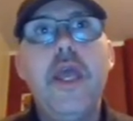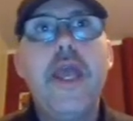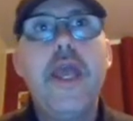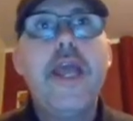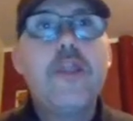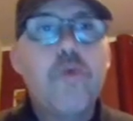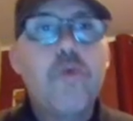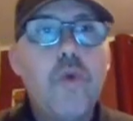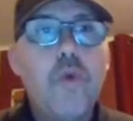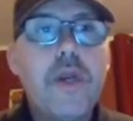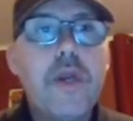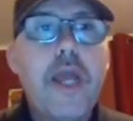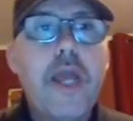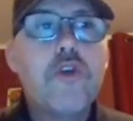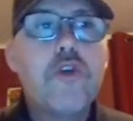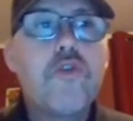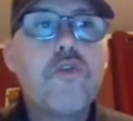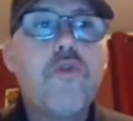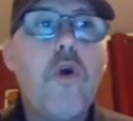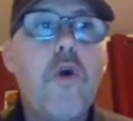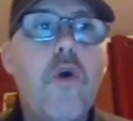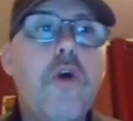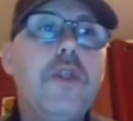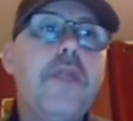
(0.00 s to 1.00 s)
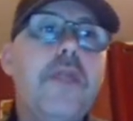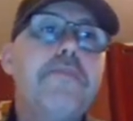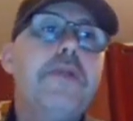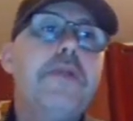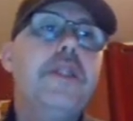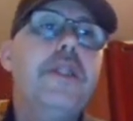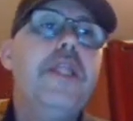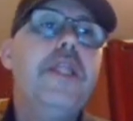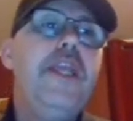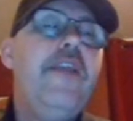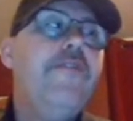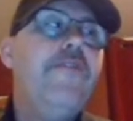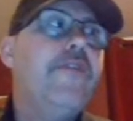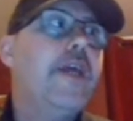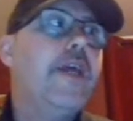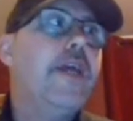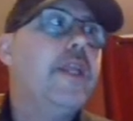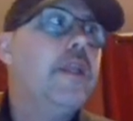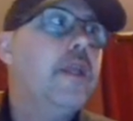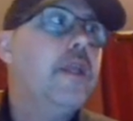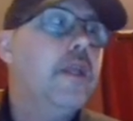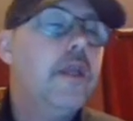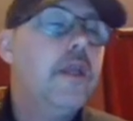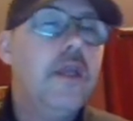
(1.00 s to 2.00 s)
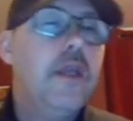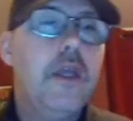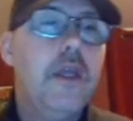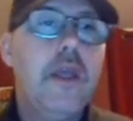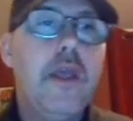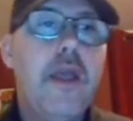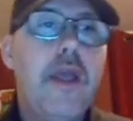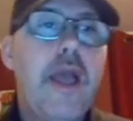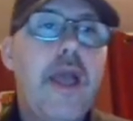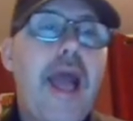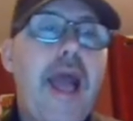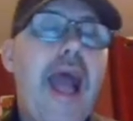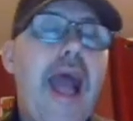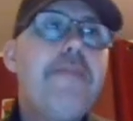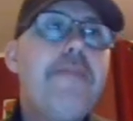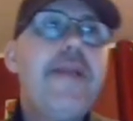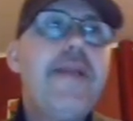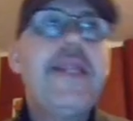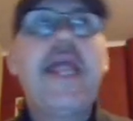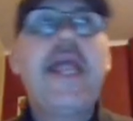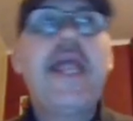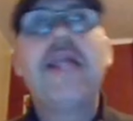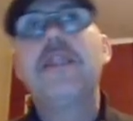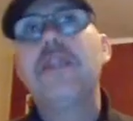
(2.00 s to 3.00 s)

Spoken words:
It's what I strongly believe in. I may not